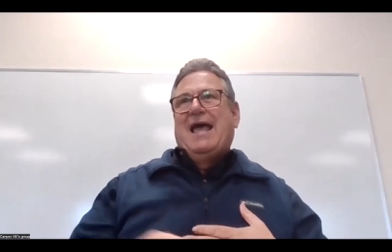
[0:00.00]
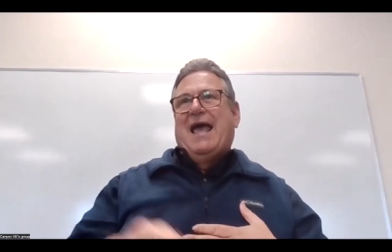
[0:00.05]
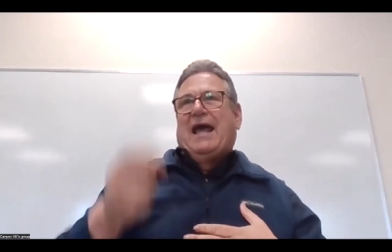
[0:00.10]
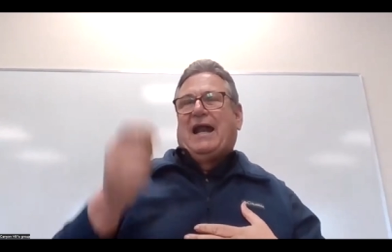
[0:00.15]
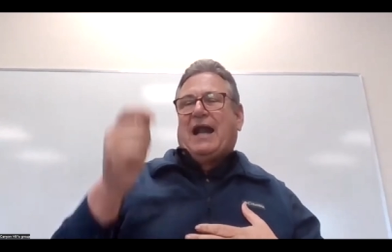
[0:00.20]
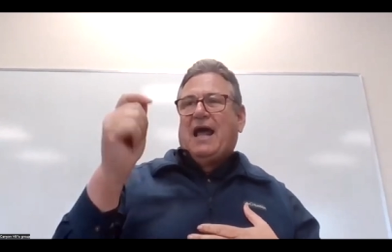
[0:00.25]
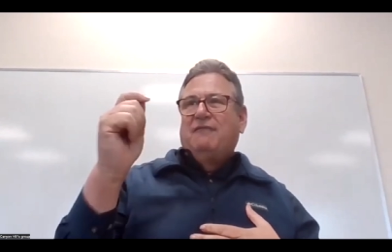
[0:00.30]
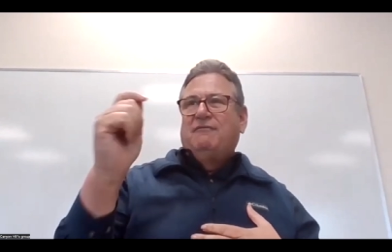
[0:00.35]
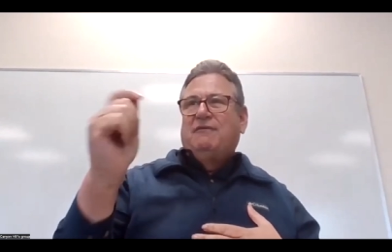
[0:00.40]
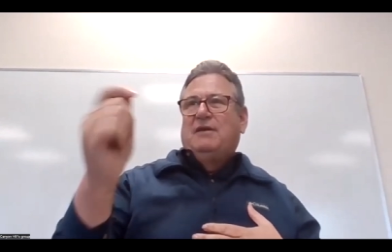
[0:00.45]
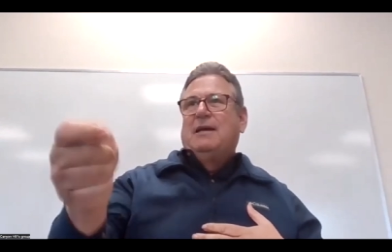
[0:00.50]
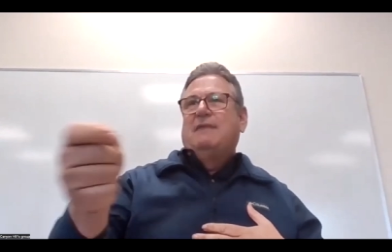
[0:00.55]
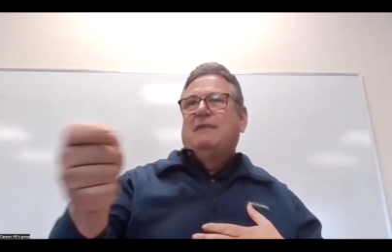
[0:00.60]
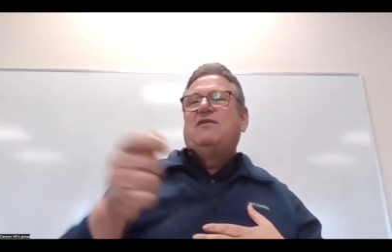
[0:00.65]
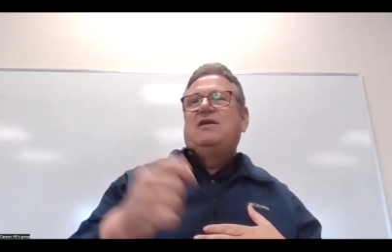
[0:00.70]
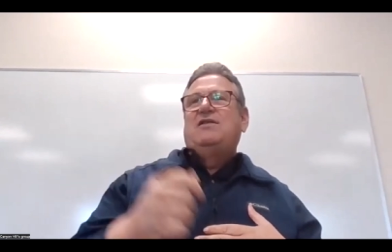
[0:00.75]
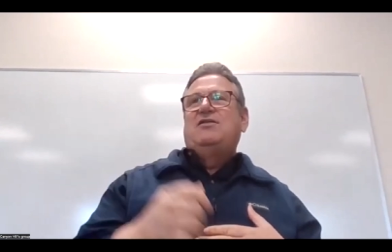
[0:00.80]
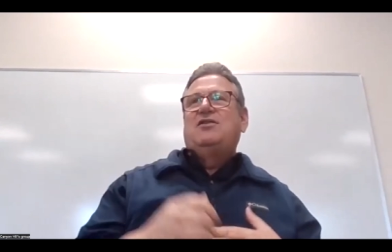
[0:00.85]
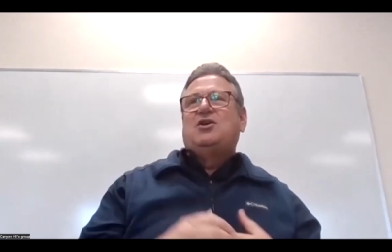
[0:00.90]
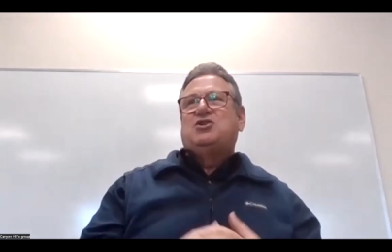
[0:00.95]
And I'm
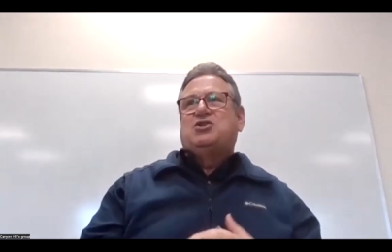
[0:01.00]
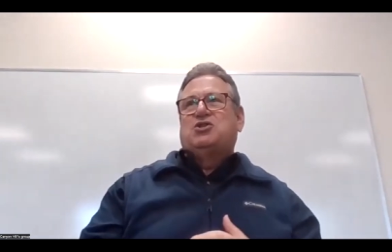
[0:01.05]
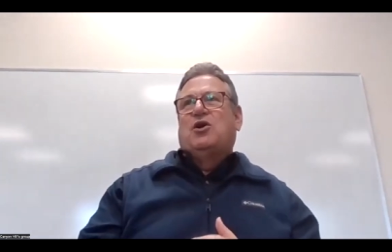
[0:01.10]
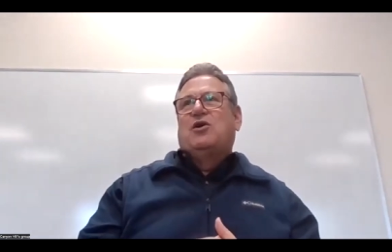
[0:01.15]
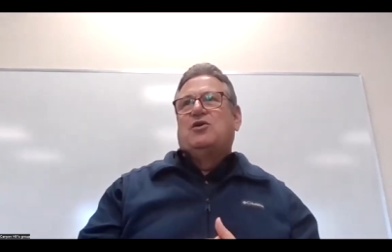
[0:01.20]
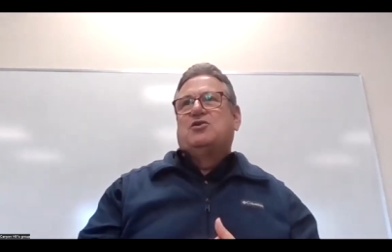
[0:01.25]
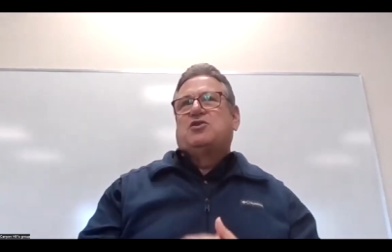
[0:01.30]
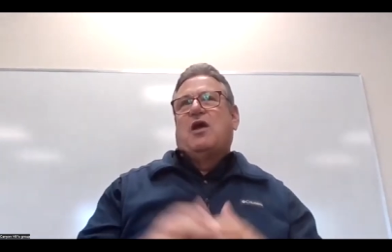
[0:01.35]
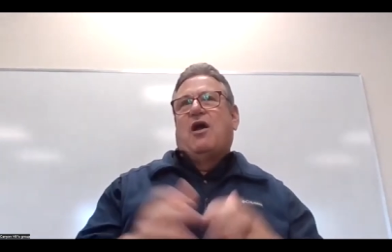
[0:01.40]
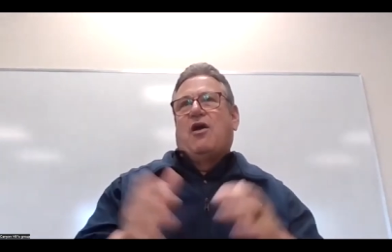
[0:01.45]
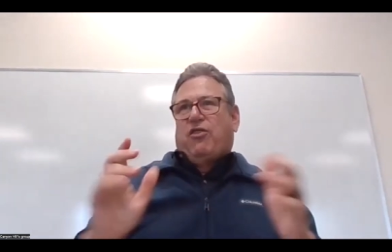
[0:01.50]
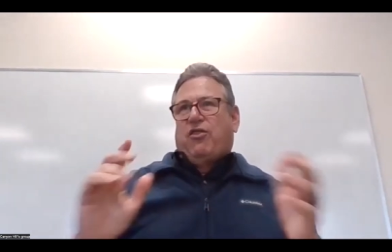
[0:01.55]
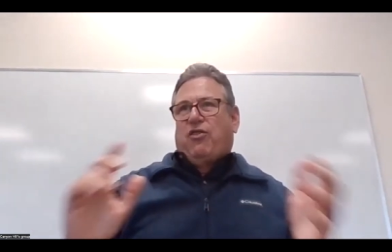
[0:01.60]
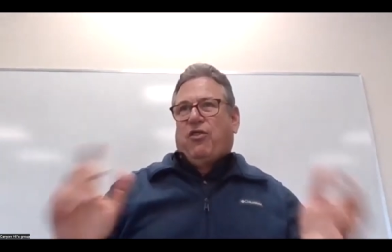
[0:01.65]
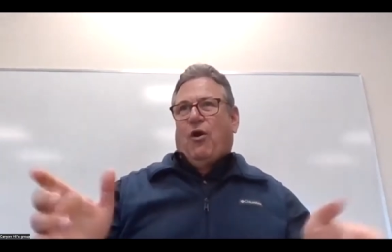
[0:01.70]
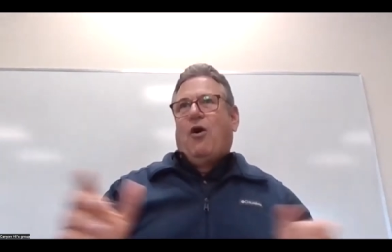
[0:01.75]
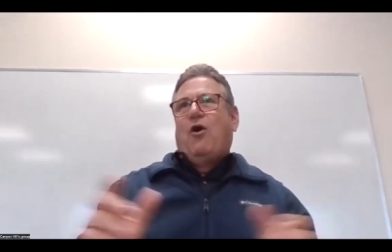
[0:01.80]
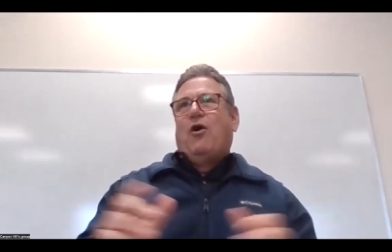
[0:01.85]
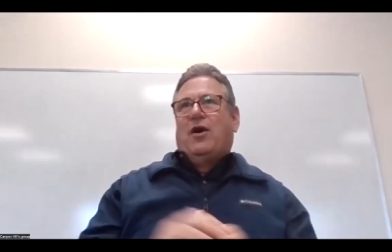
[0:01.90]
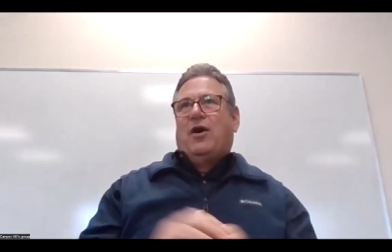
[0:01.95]
giving the church
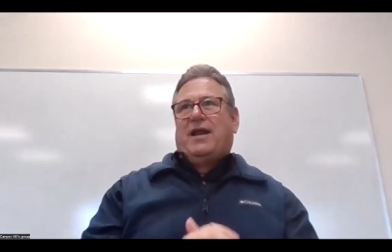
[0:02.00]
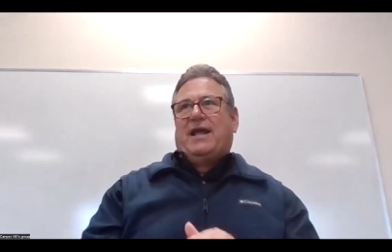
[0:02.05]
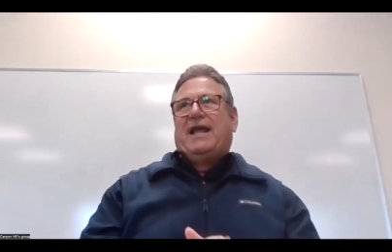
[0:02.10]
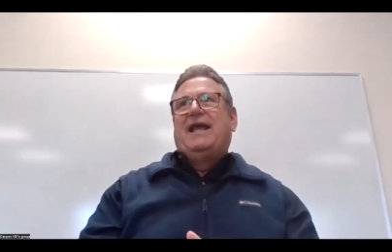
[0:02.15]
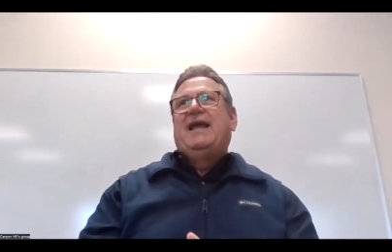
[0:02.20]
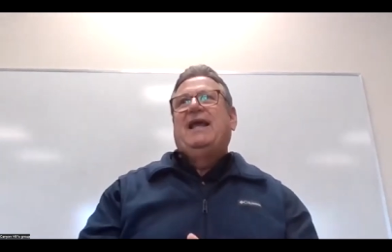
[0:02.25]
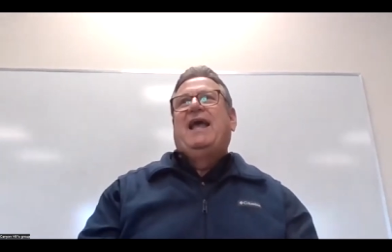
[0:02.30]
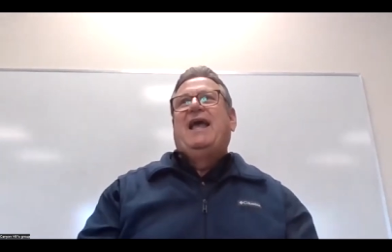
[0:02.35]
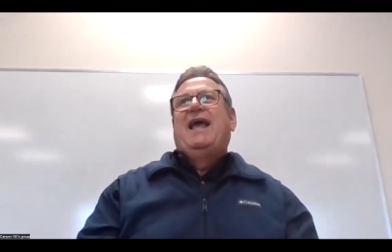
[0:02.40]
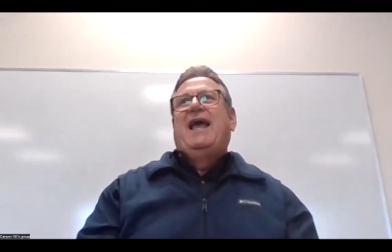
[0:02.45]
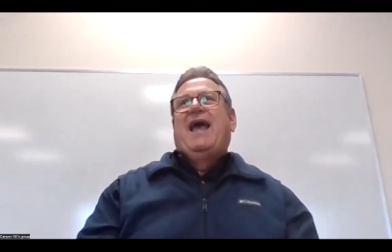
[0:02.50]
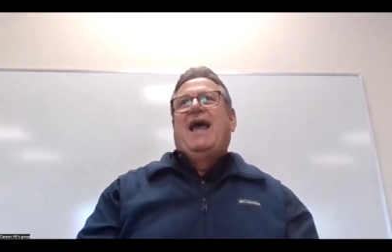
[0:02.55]
authority.